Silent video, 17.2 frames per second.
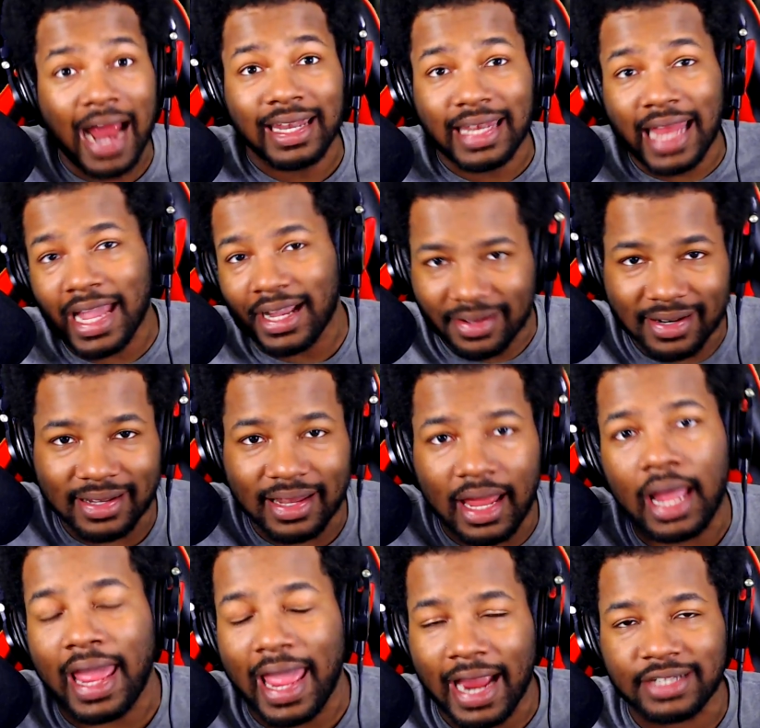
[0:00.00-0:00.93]
I like it a
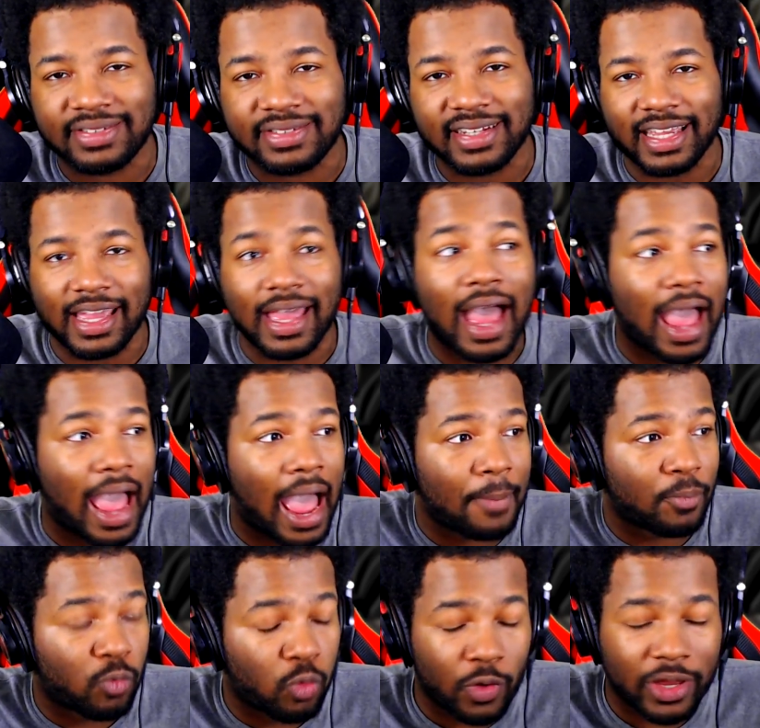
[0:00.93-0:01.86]
lot actually.
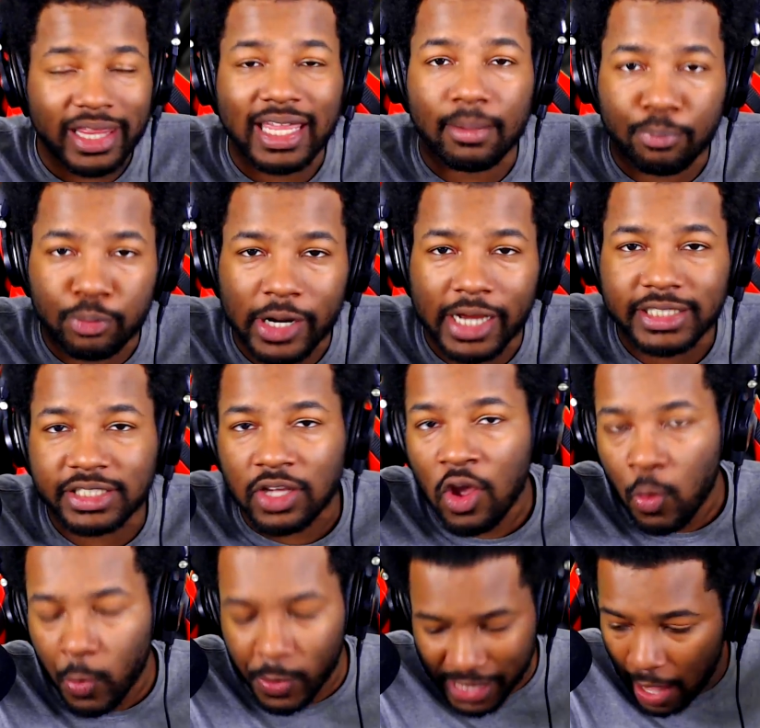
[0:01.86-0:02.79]
I'm really impressed
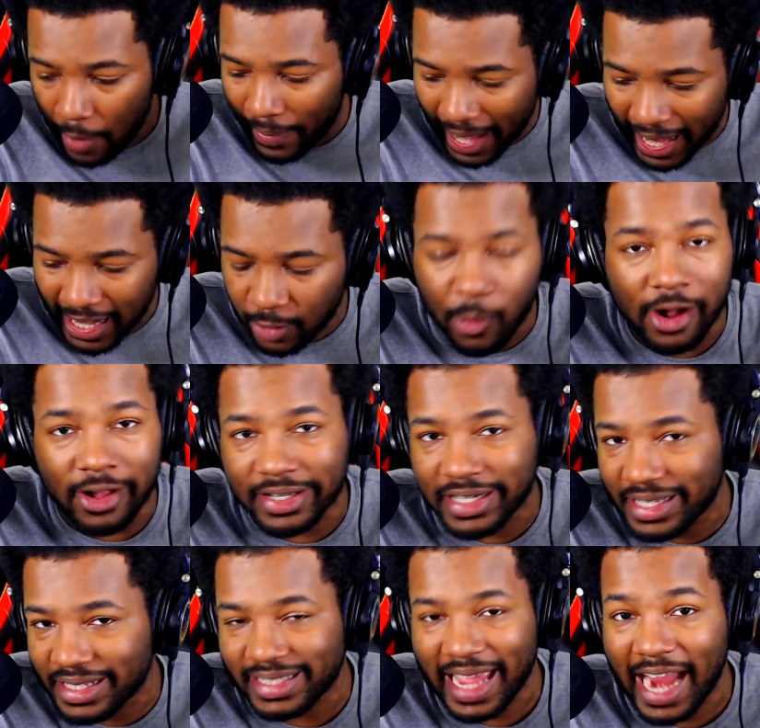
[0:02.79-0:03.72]
with how high
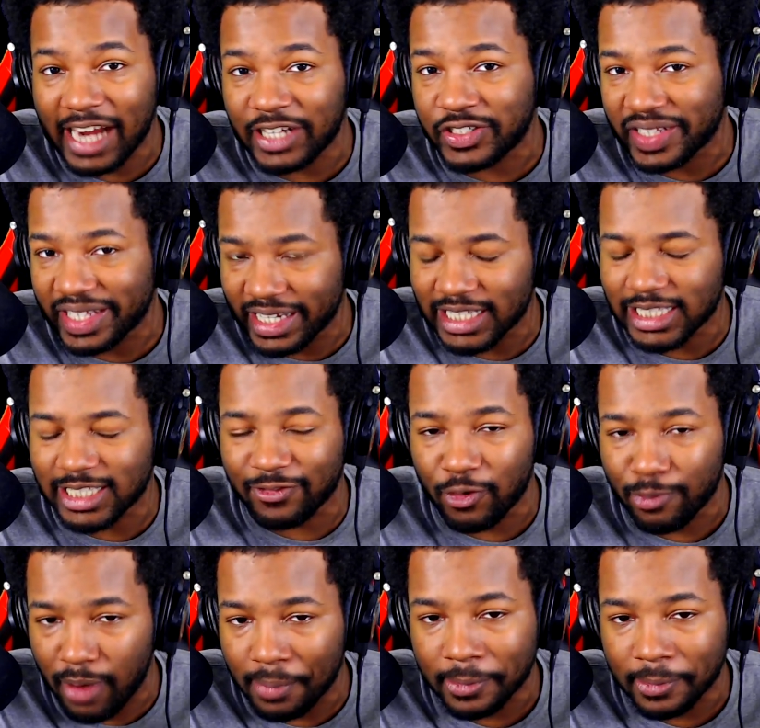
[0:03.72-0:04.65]
quality this actually is
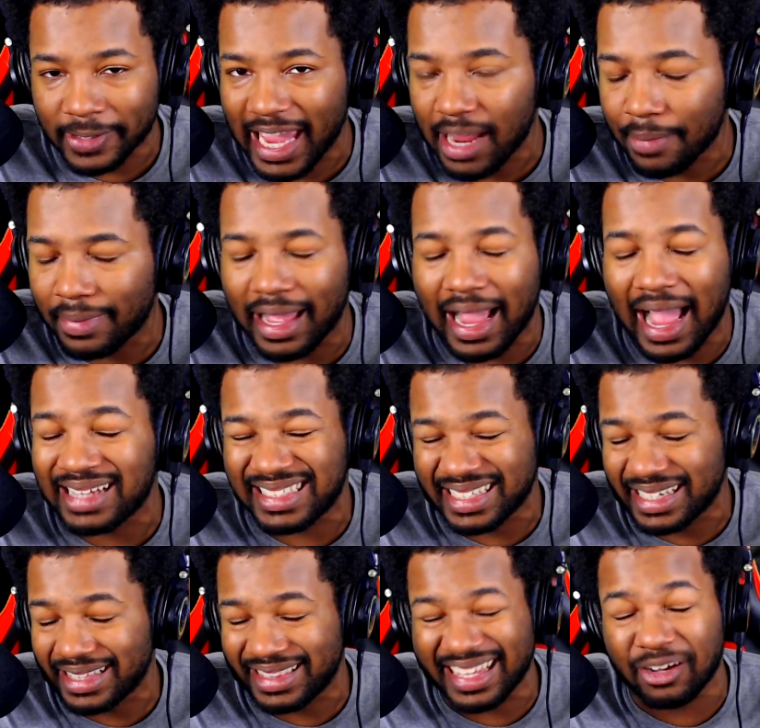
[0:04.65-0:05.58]
for a mobile game. Like, I
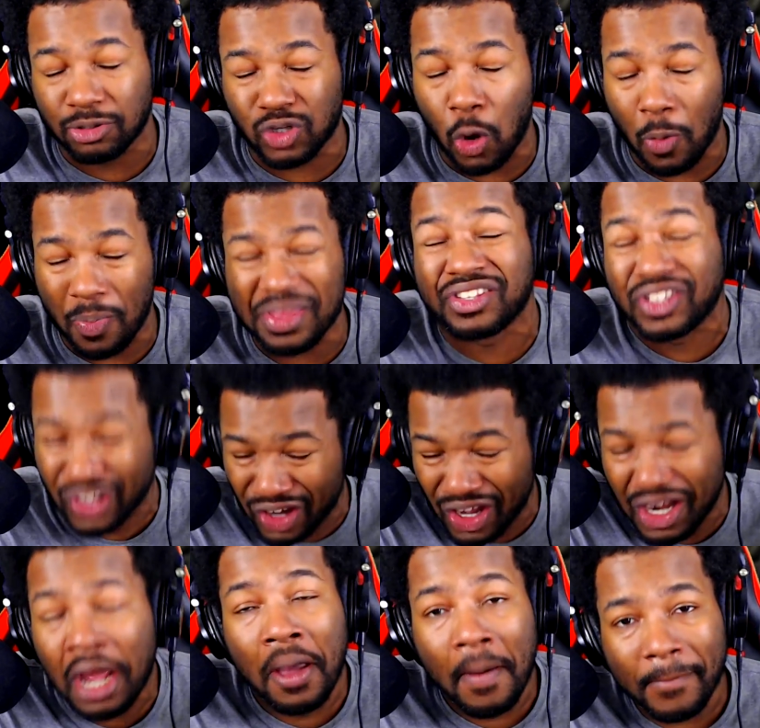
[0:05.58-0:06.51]
didn't think it was going to be this
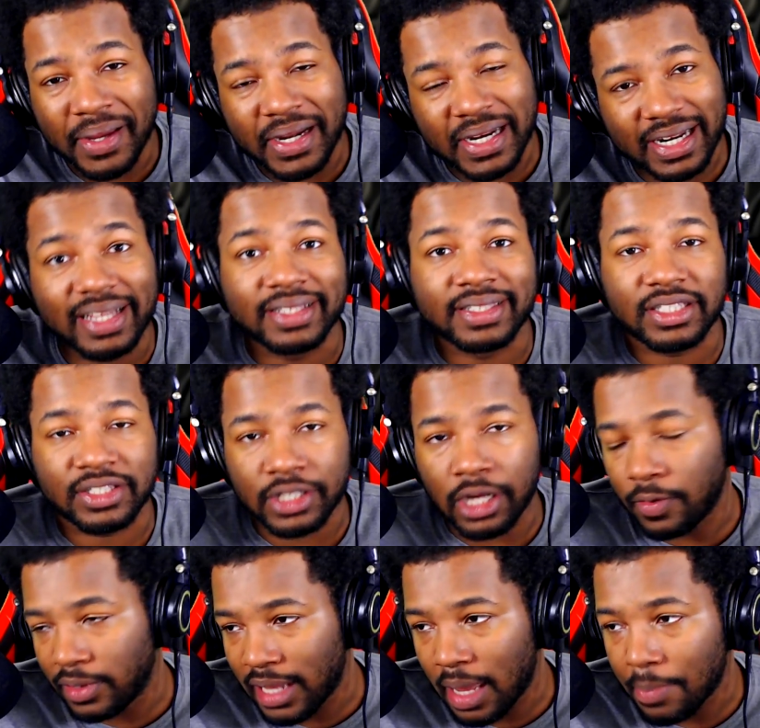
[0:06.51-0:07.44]
good, but it is.
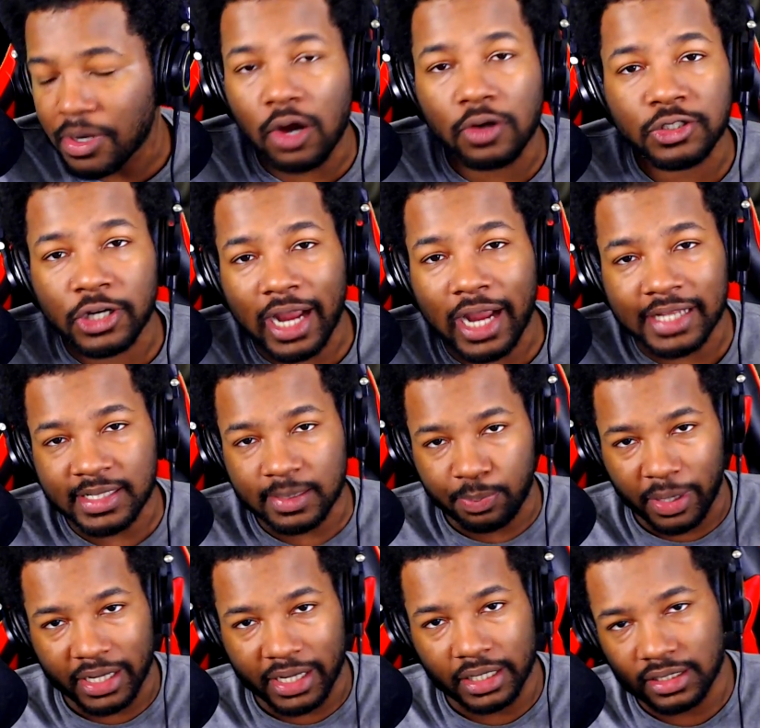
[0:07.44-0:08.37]
So let me know your guys'
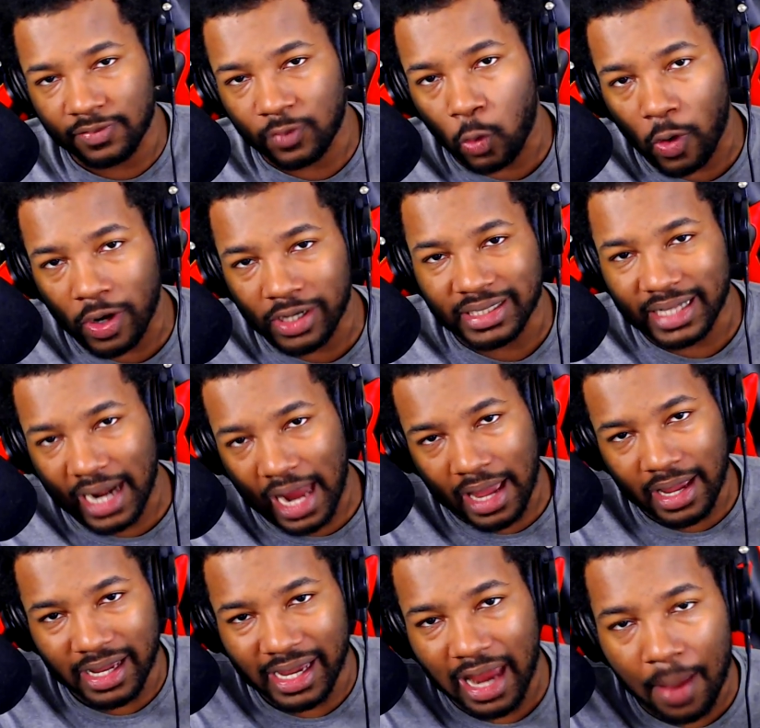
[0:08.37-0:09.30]
opinions, of course, and
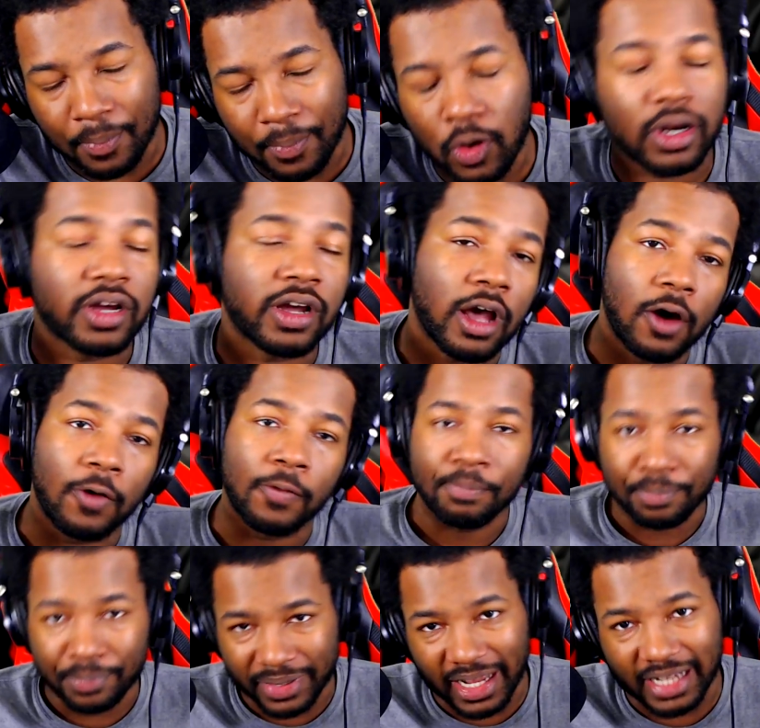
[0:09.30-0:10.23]
I'm going to
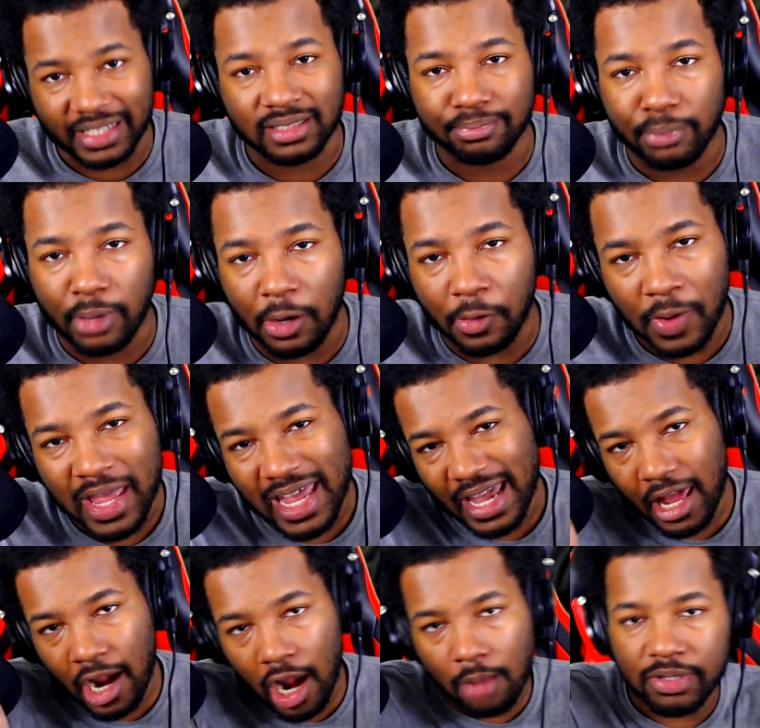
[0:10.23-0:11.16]
go play some more,
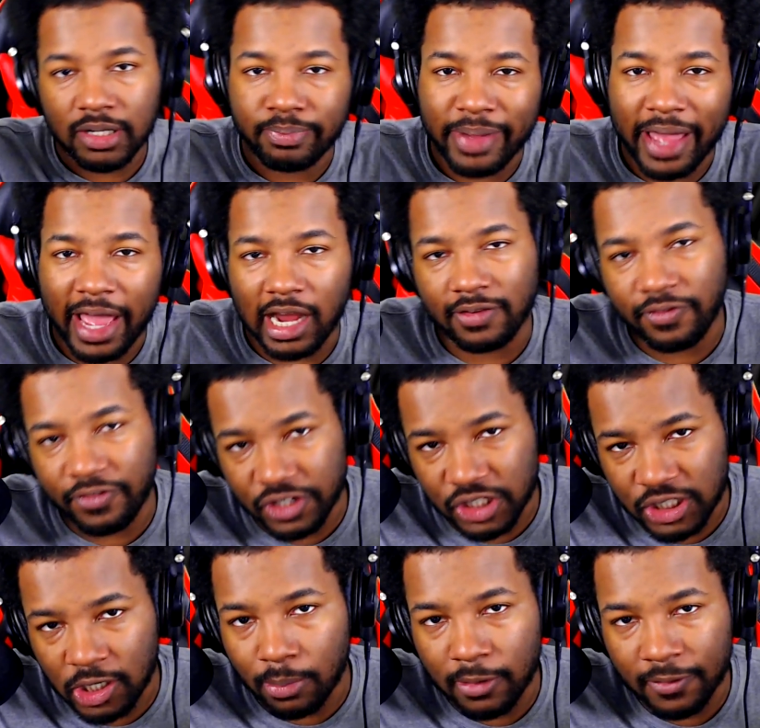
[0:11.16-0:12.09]
and I'll be back
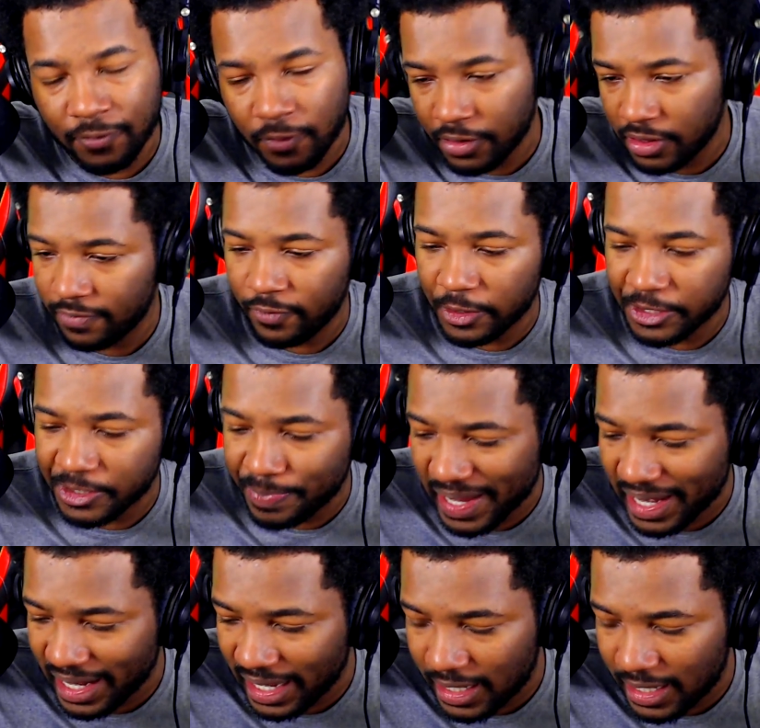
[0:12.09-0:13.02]
for show before the
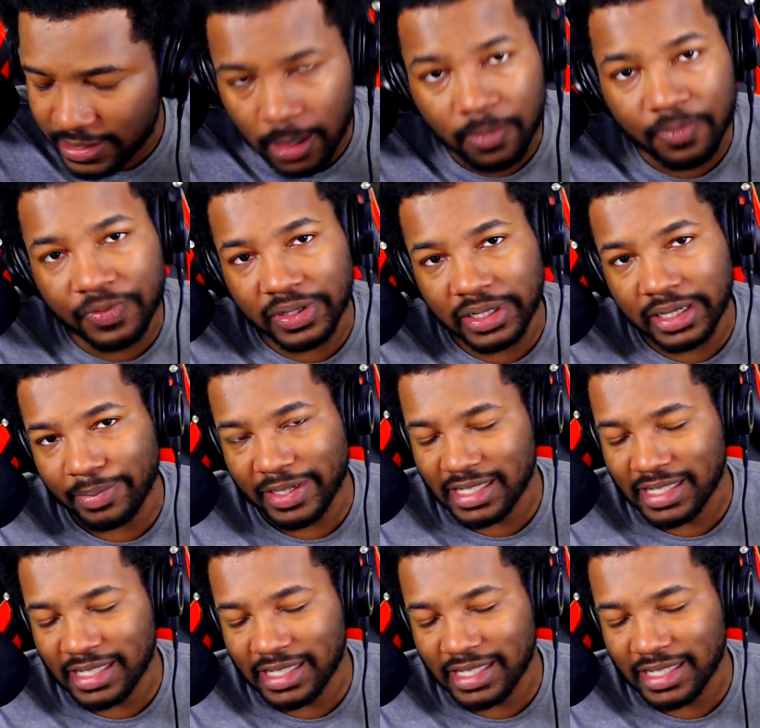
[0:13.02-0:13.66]
first beta ends, hopefully,